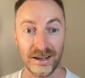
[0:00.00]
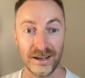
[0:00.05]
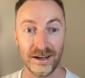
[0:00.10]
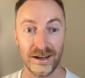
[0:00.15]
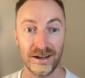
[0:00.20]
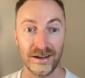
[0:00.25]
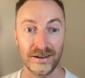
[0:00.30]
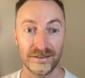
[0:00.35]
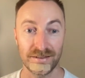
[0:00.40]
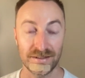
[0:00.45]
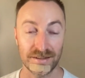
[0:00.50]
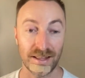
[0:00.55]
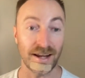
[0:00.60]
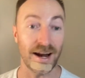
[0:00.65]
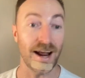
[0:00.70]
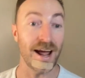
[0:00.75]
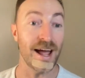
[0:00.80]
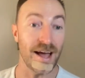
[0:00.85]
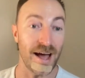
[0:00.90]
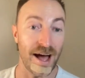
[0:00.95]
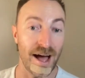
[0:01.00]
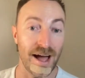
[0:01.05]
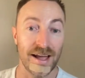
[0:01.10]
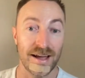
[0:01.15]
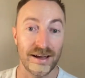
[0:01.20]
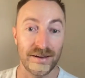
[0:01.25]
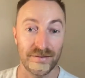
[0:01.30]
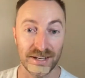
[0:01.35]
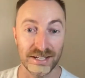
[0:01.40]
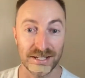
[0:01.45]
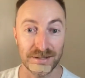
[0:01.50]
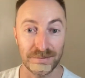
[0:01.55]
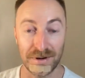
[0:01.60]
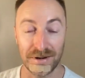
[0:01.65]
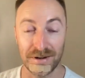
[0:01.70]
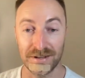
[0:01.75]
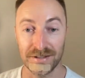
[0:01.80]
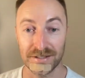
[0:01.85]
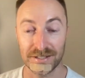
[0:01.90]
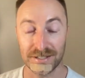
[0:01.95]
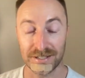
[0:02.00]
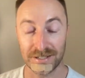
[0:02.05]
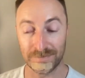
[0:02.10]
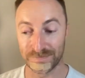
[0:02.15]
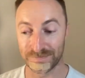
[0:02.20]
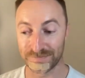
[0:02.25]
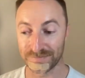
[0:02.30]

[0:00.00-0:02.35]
that I have experienced.